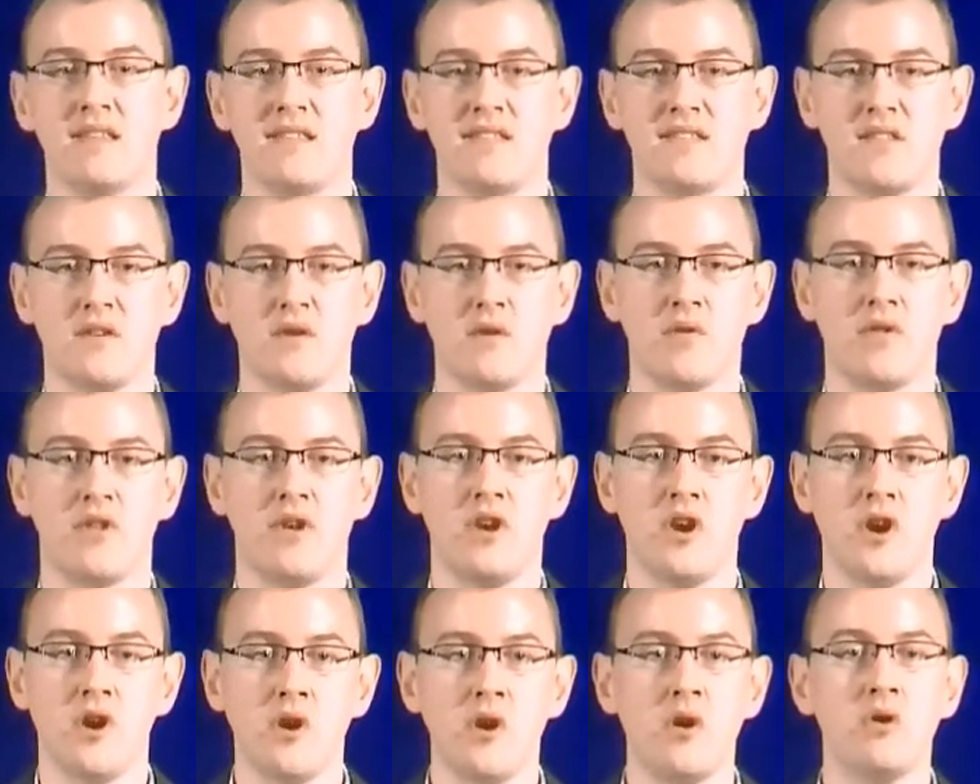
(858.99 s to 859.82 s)
So the
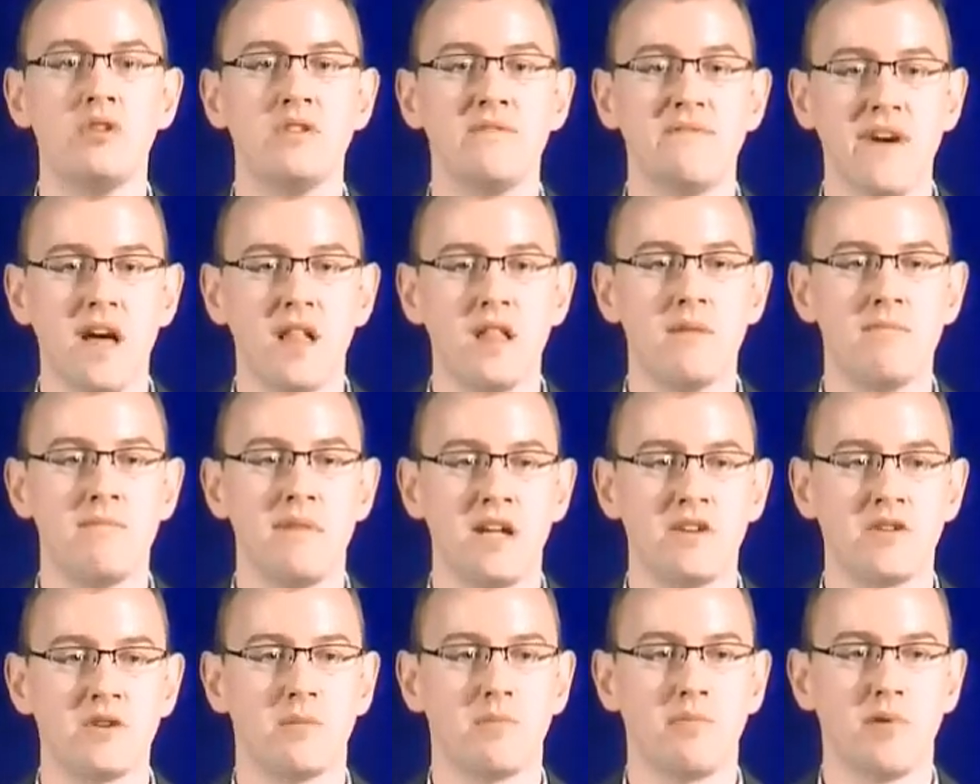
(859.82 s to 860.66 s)

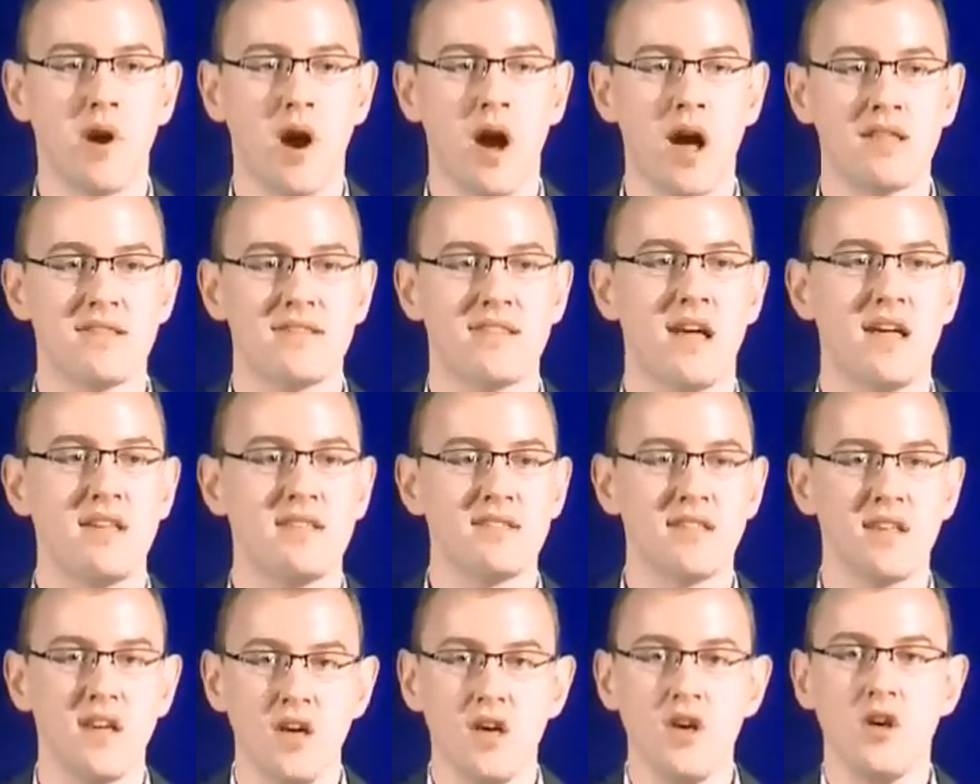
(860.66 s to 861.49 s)
neurodevelopmental
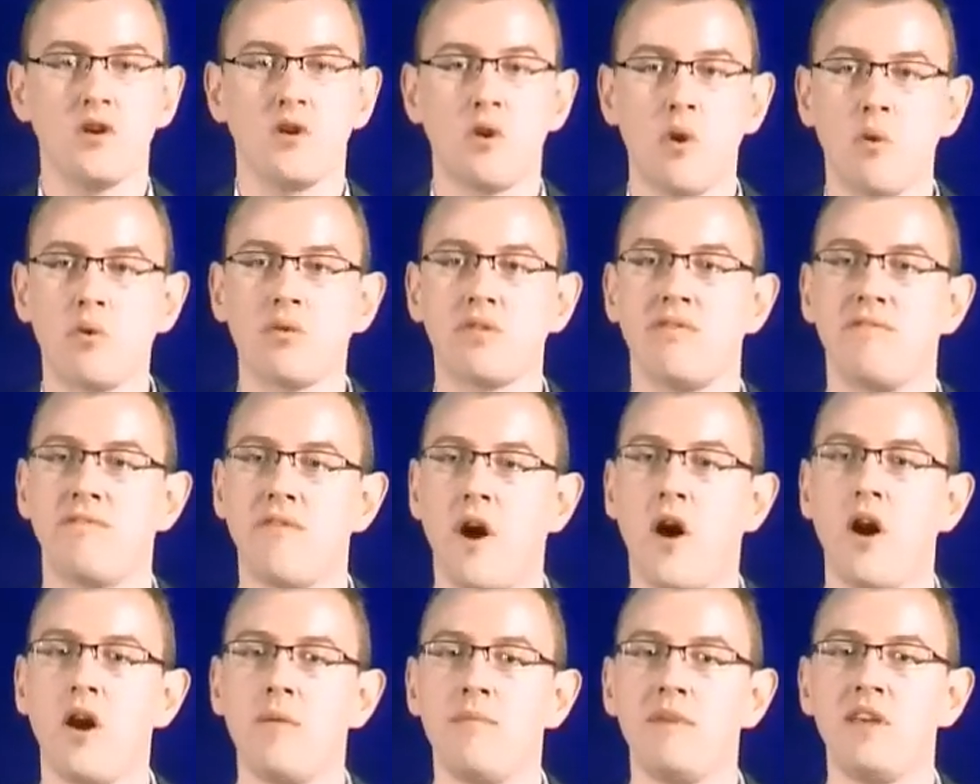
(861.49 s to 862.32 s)
process goes
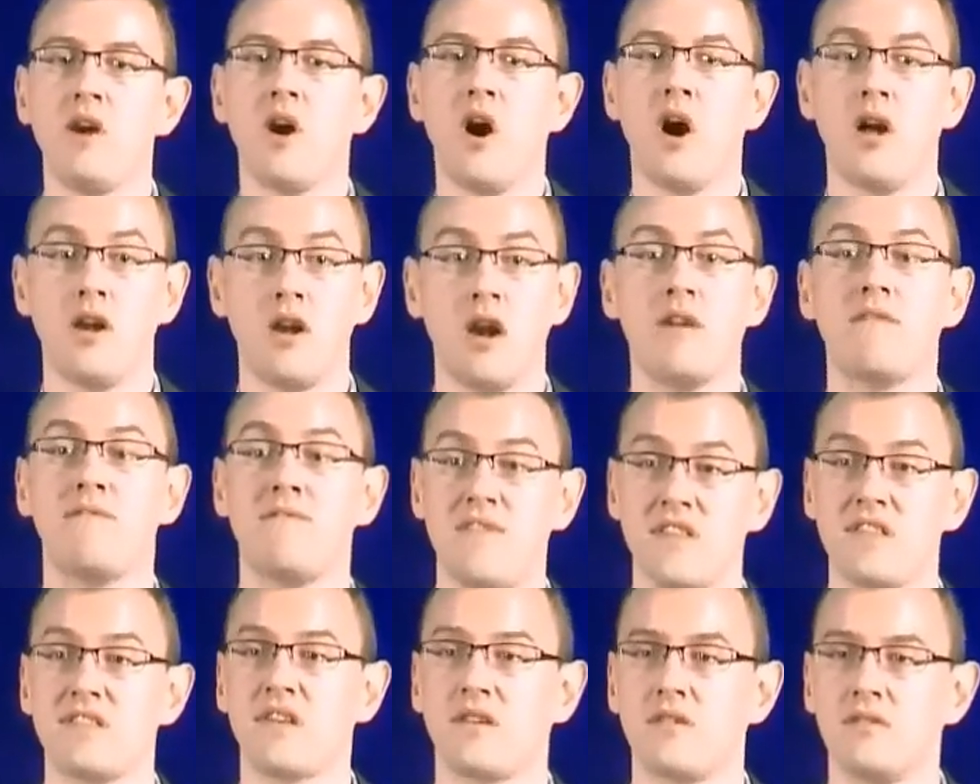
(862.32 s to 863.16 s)
far beyond our
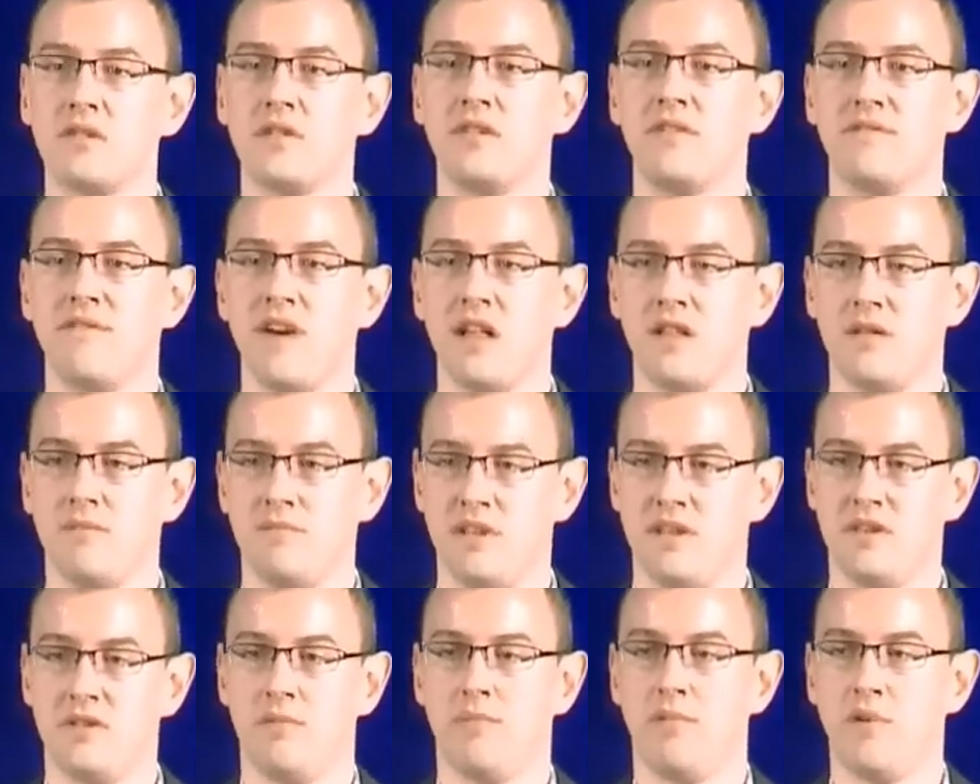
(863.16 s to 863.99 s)
physical
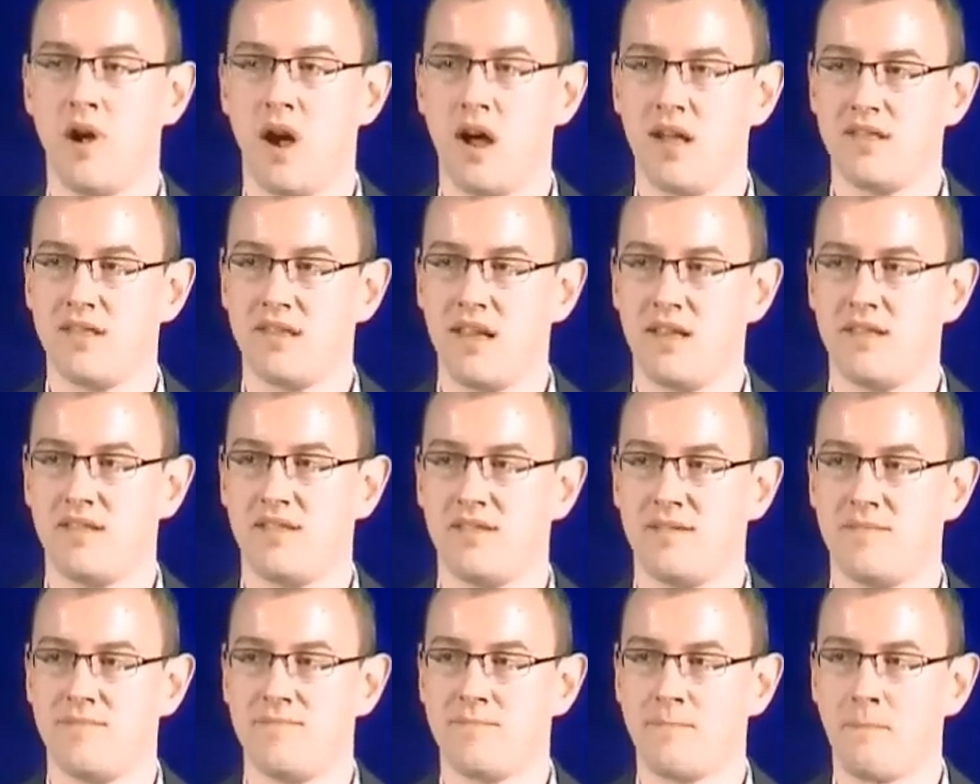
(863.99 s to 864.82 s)
developmental
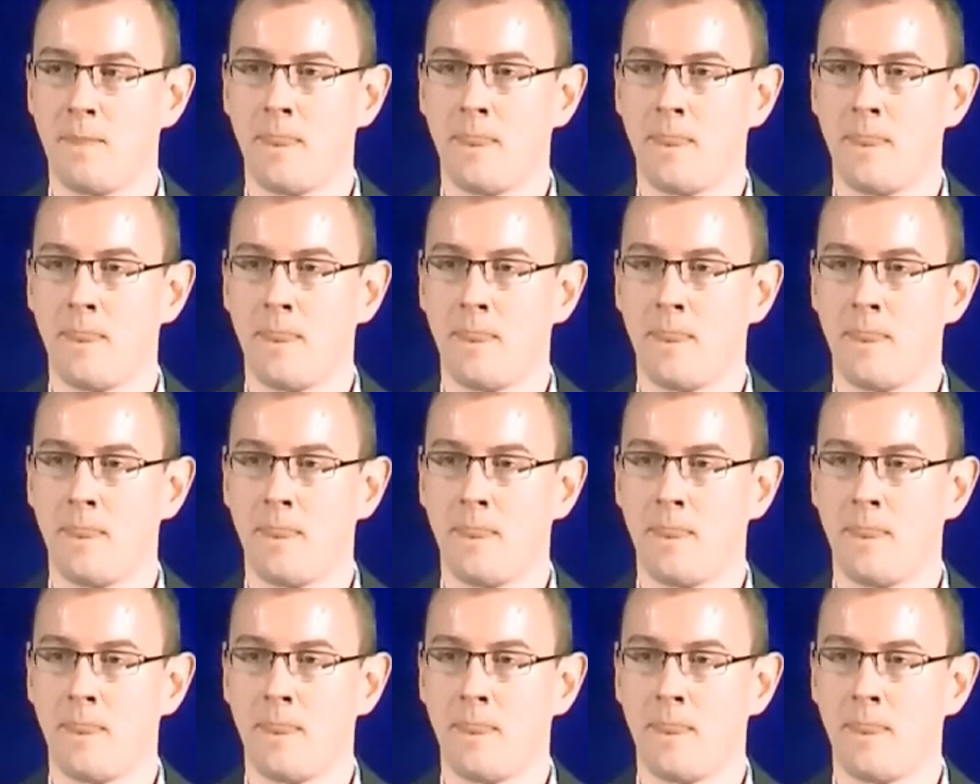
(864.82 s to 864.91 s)
process.